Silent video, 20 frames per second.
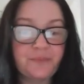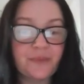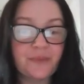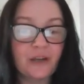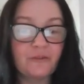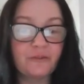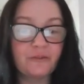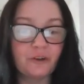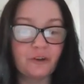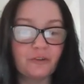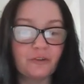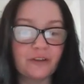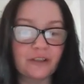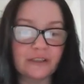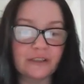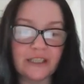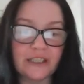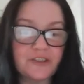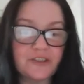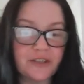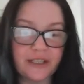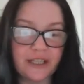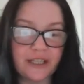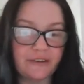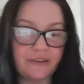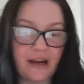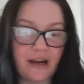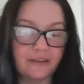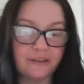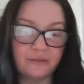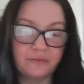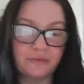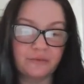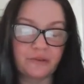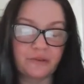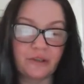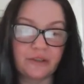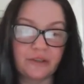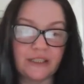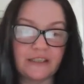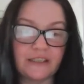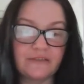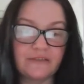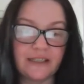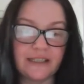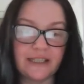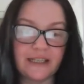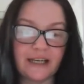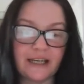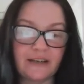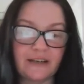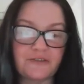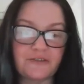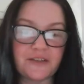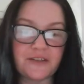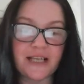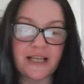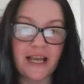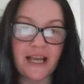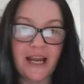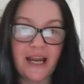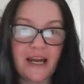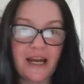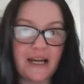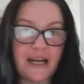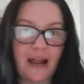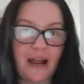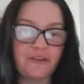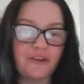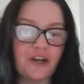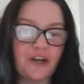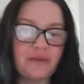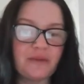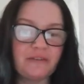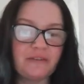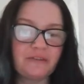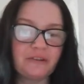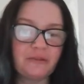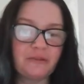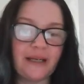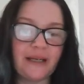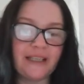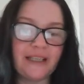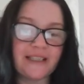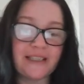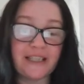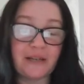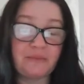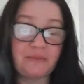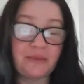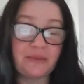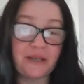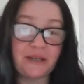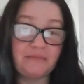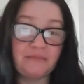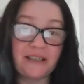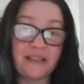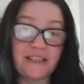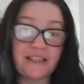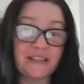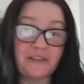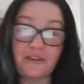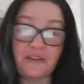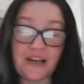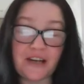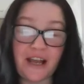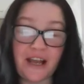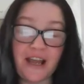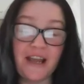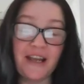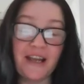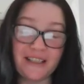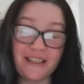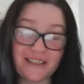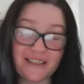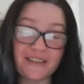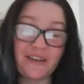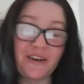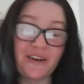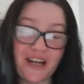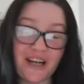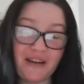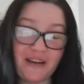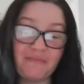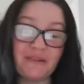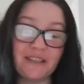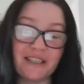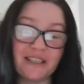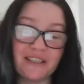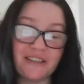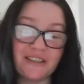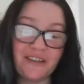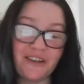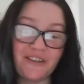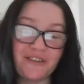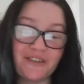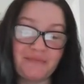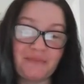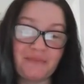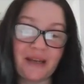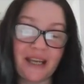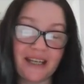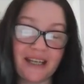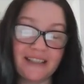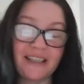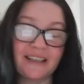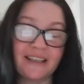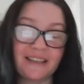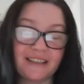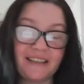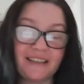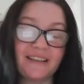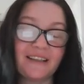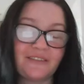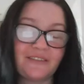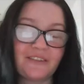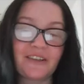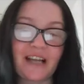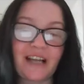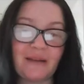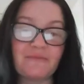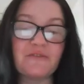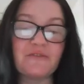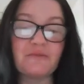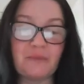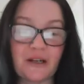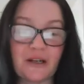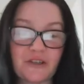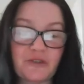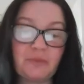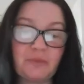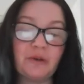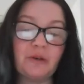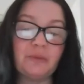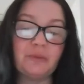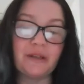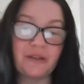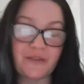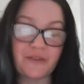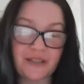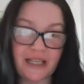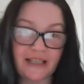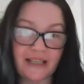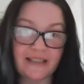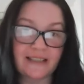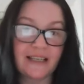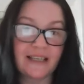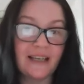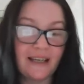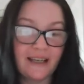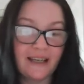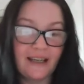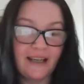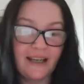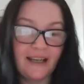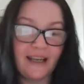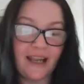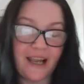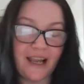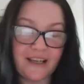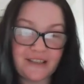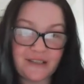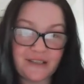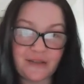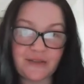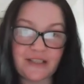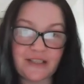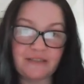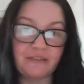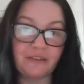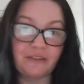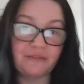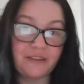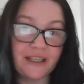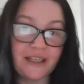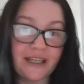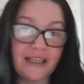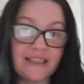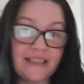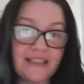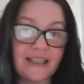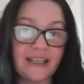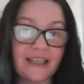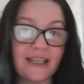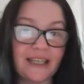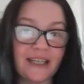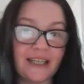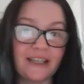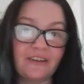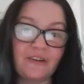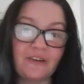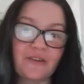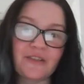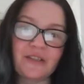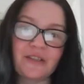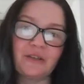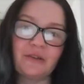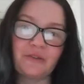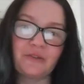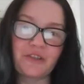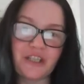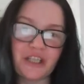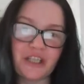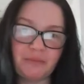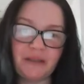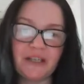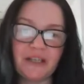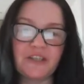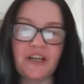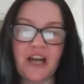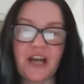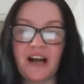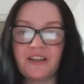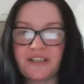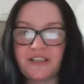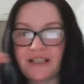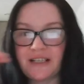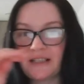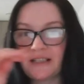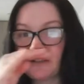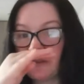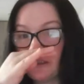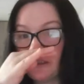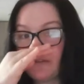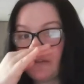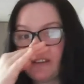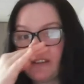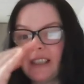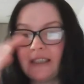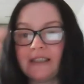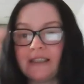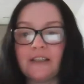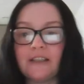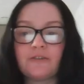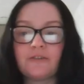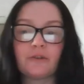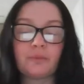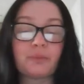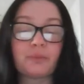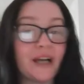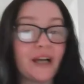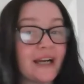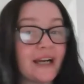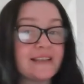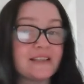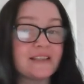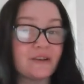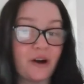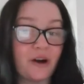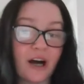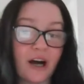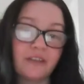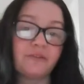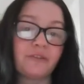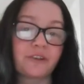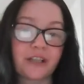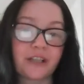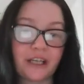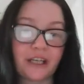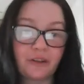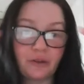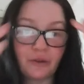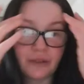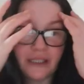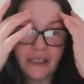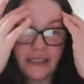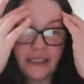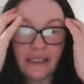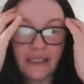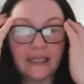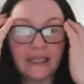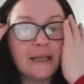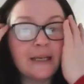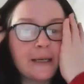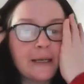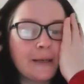fulfilled literally around the world in 20 countries. Now, don't be fooled by this number. It's not it's not a number that you're going to pay. That it will come to much more, because that's exclusive of VAT and also shipping charges. So you really need to price your artwork accordingly.